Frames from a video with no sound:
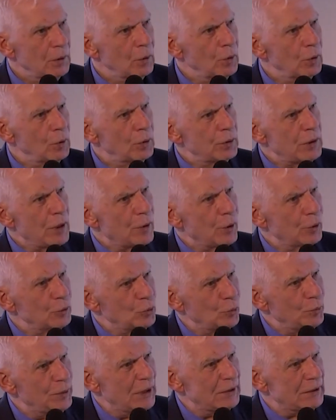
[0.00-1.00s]
Oh, you're going
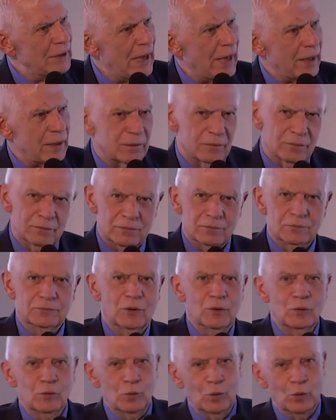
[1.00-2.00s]
to be attacked.
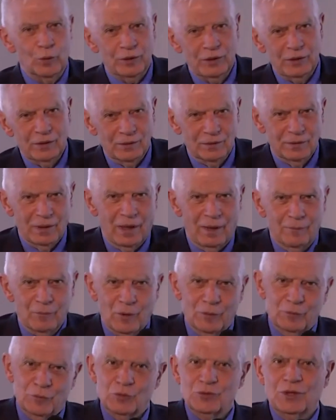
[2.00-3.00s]
Don't worry, I'm
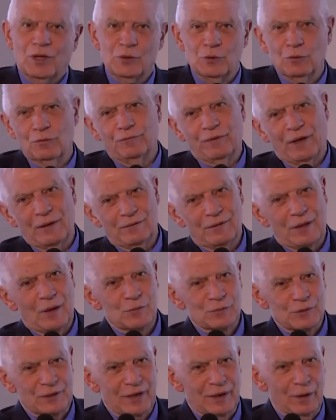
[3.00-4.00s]
going to send you five
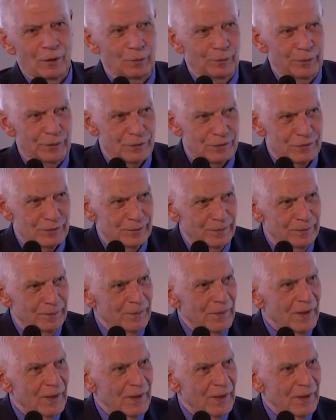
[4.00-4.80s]
thousand helmets.